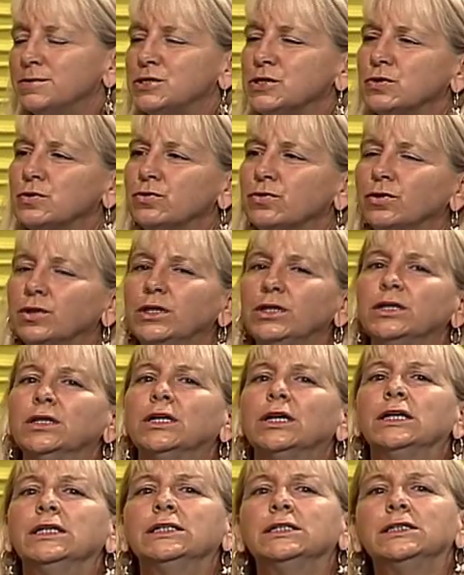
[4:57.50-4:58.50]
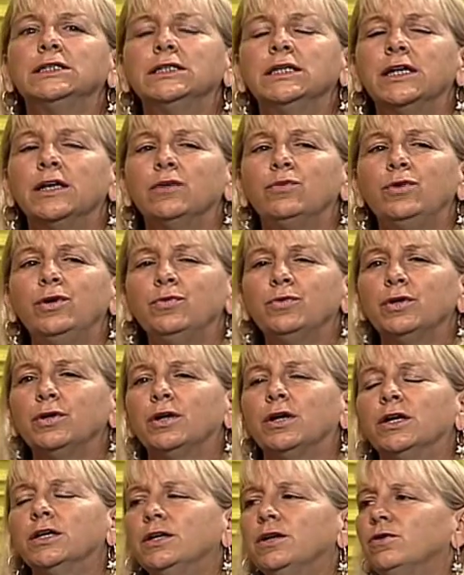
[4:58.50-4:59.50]
Absolutely not. And again, we
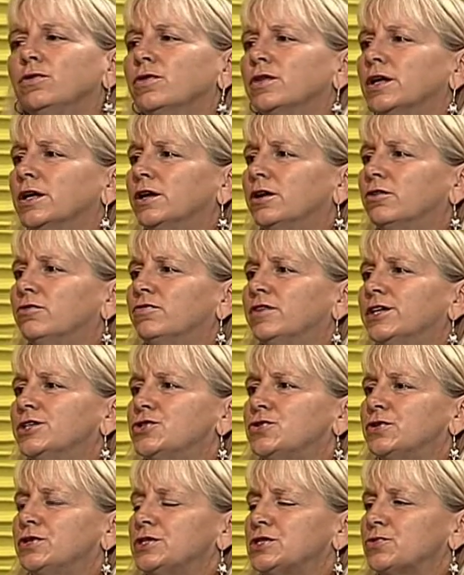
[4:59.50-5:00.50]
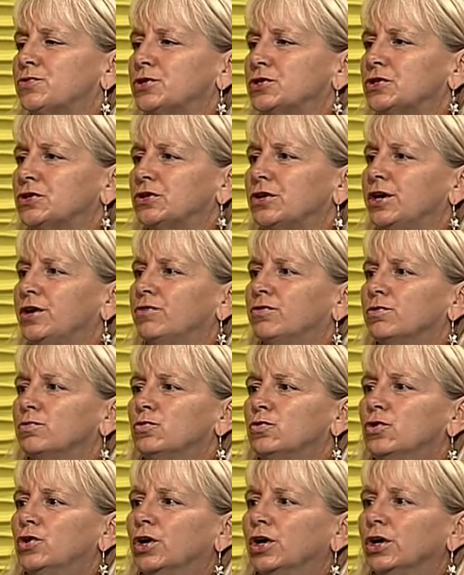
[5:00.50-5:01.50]
would argue that our veterans returning
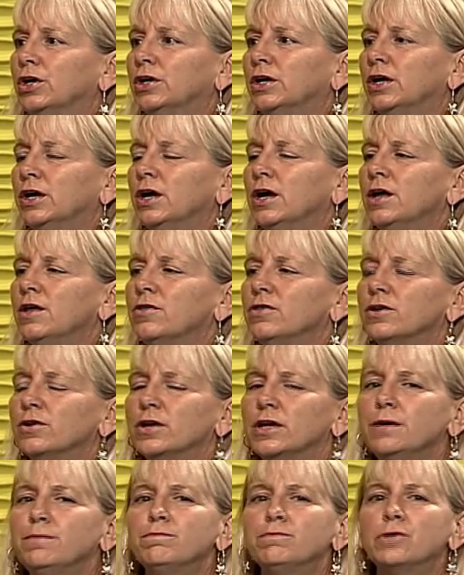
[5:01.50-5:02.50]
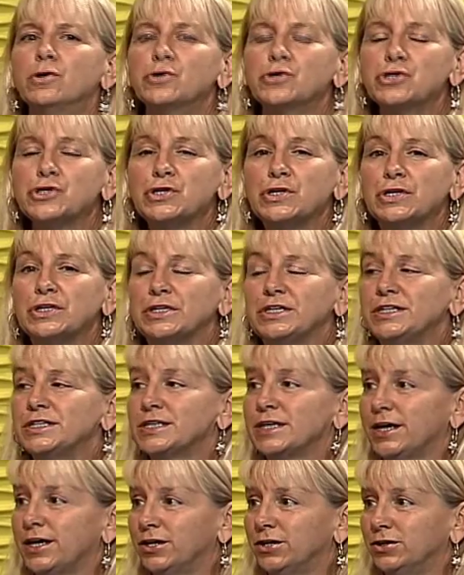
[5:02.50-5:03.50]
from war, they're
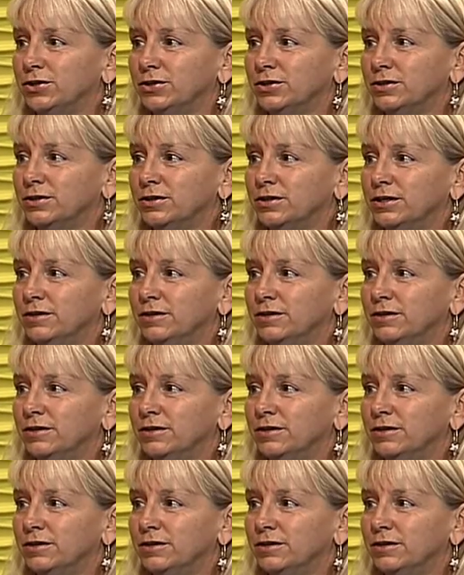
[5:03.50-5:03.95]
emotionally tired.